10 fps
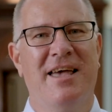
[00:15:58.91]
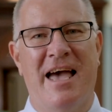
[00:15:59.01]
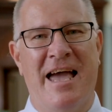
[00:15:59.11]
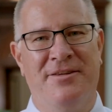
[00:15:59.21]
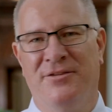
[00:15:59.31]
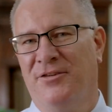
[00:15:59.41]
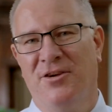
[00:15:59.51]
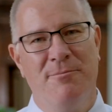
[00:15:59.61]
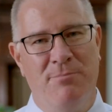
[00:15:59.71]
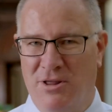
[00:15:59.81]
and
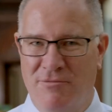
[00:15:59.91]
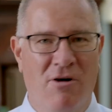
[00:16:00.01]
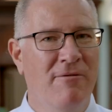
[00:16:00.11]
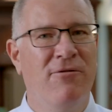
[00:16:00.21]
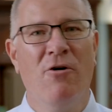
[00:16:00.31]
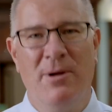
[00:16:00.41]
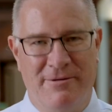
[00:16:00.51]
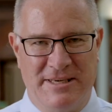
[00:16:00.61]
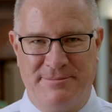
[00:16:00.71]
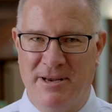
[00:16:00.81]
put the wrong formula
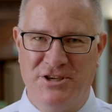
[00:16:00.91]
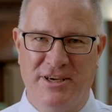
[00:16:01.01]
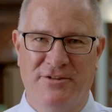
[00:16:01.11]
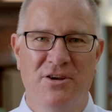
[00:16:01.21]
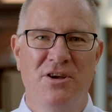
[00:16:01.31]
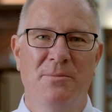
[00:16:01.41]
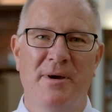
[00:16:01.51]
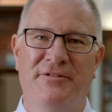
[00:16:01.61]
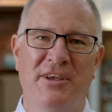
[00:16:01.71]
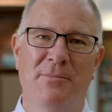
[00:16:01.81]
in a spreadsheet.
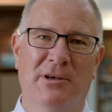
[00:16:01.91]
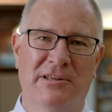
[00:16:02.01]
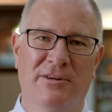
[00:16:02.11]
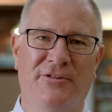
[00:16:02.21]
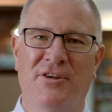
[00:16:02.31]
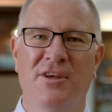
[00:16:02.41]
We've seen models